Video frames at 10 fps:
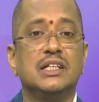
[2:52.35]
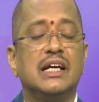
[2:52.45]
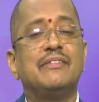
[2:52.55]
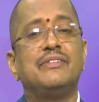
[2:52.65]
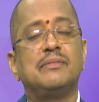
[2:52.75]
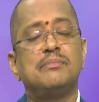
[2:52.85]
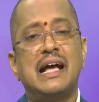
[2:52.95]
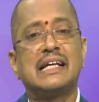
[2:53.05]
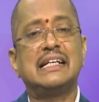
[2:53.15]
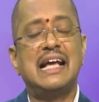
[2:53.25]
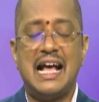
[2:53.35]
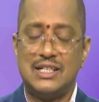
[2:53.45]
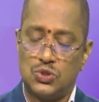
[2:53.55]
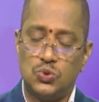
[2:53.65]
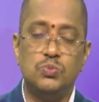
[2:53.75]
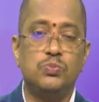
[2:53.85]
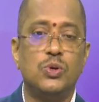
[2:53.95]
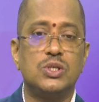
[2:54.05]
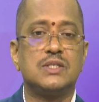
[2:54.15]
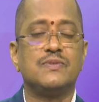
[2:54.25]
Every magnet has two
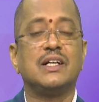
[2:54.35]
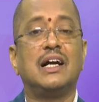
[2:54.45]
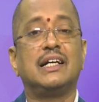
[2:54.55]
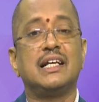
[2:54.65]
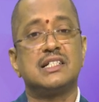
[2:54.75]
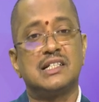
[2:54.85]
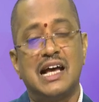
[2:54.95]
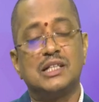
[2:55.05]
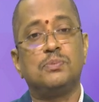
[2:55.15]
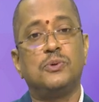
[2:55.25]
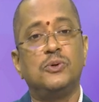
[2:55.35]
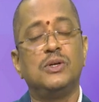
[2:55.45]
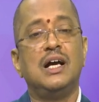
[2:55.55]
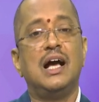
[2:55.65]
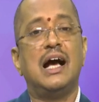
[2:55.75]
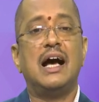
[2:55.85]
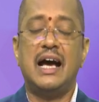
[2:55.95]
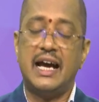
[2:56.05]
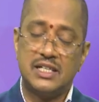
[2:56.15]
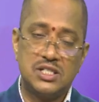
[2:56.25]
poles, we call it as north pole
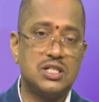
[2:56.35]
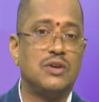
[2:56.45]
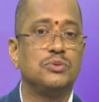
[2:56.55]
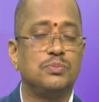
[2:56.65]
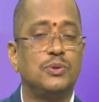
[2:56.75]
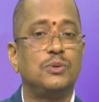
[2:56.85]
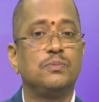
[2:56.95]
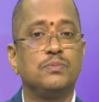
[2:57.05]
and south pole,